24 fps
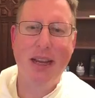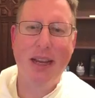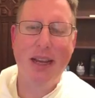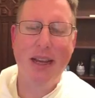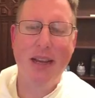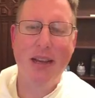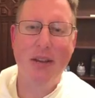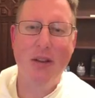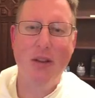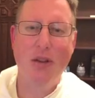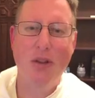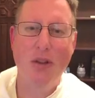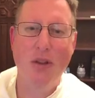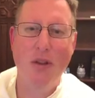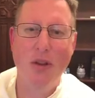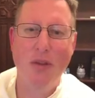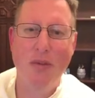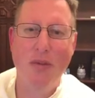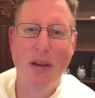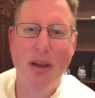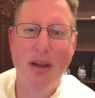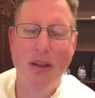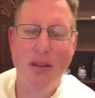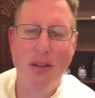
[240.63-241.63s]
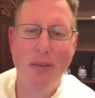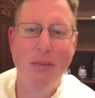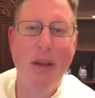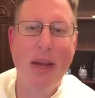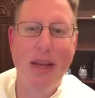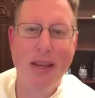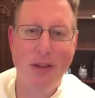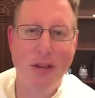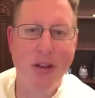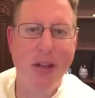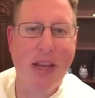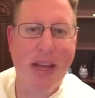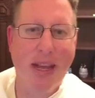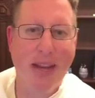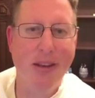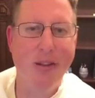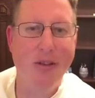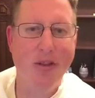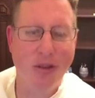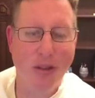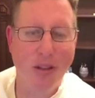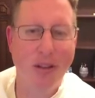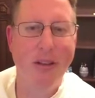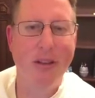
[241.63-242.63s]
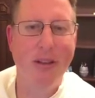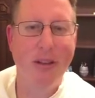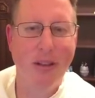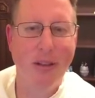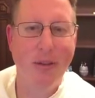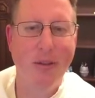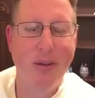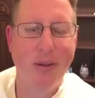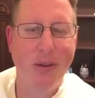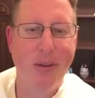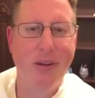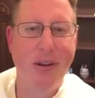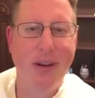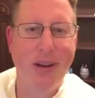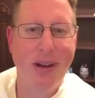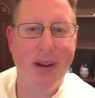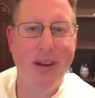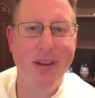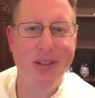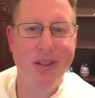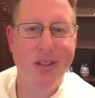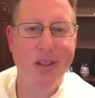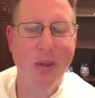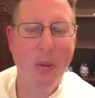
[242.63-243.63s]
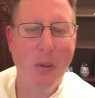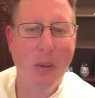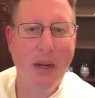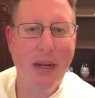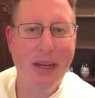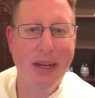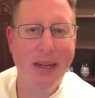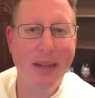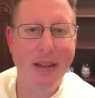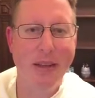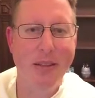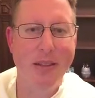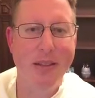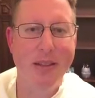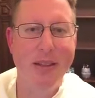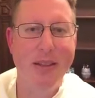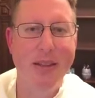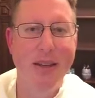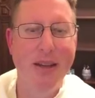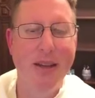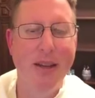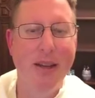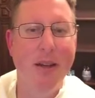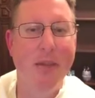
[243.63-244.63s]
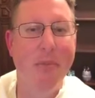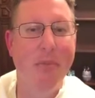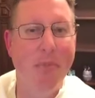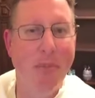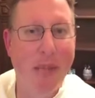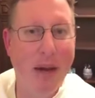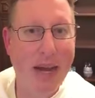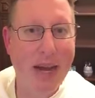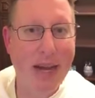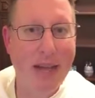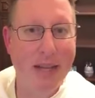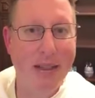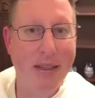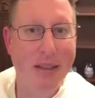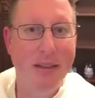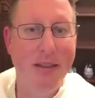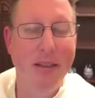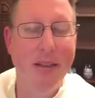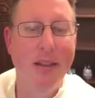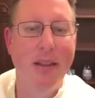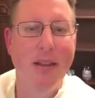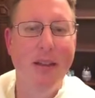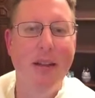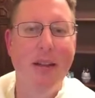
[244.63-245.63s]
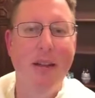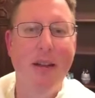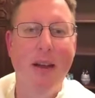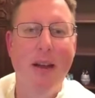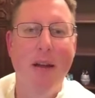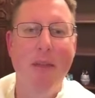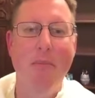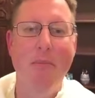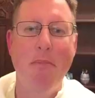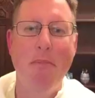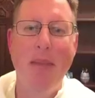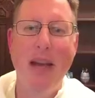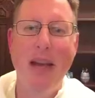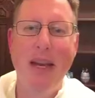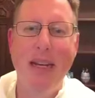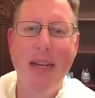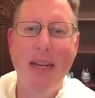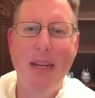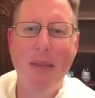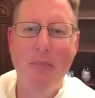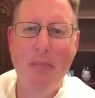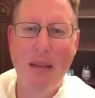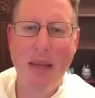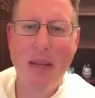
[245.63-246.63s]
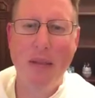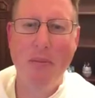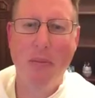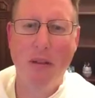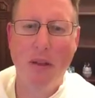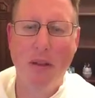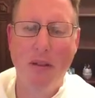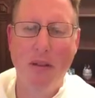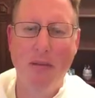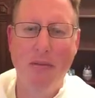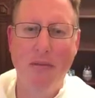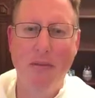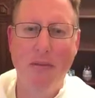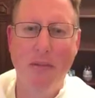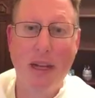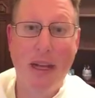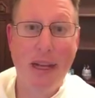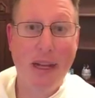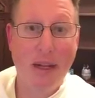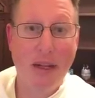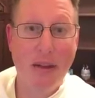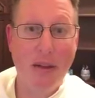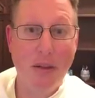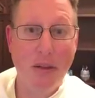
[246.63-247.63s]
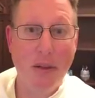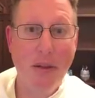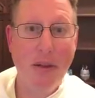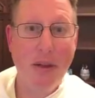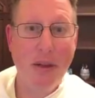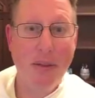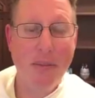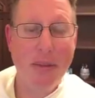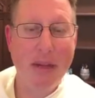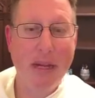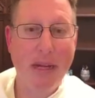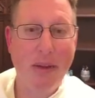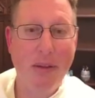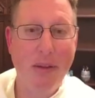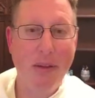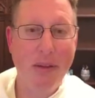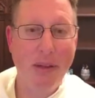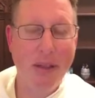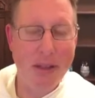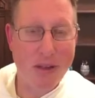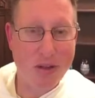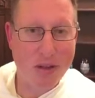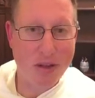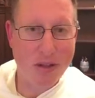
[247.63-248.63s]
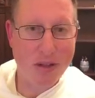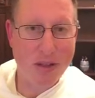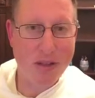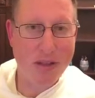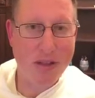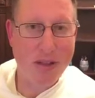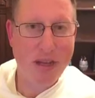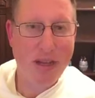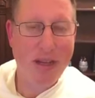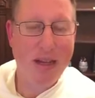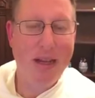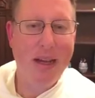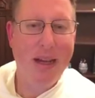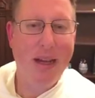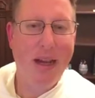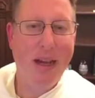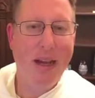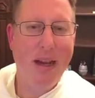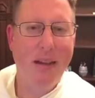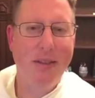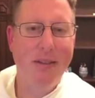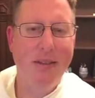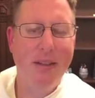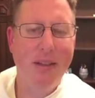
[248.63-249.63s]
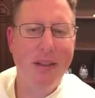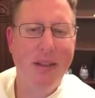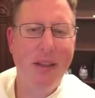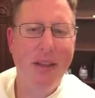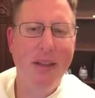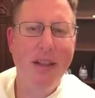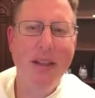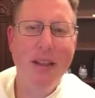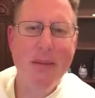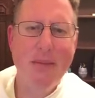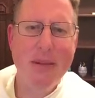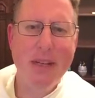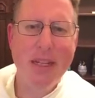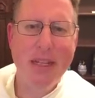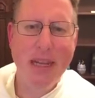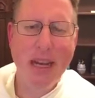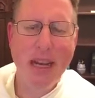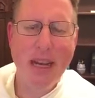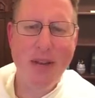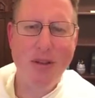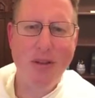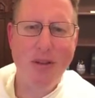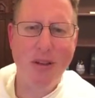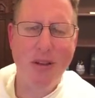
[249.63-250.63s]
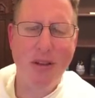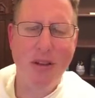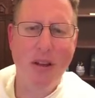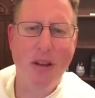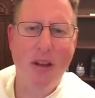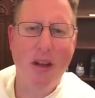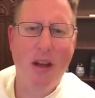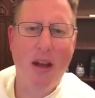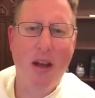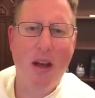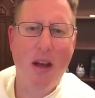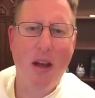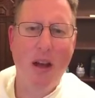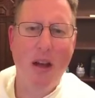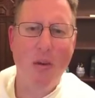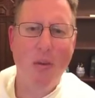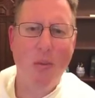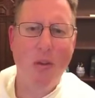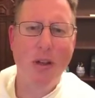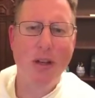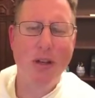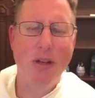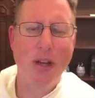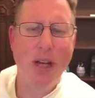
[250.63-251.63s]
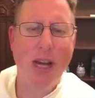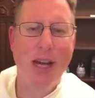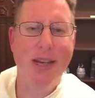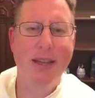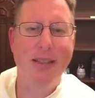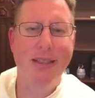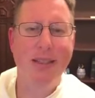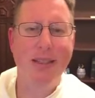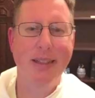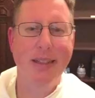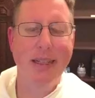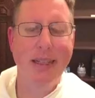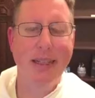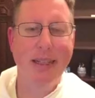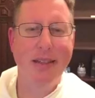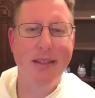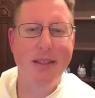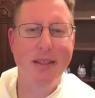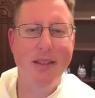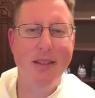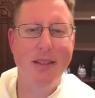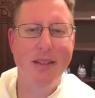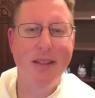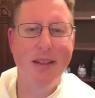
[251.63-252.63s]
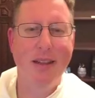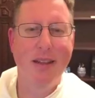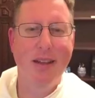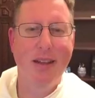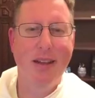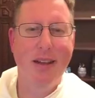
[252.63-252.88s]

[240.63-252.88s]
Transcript: take too much imagination with regards to what it is. But many people, and including many religious, have a limitation on what chastity is.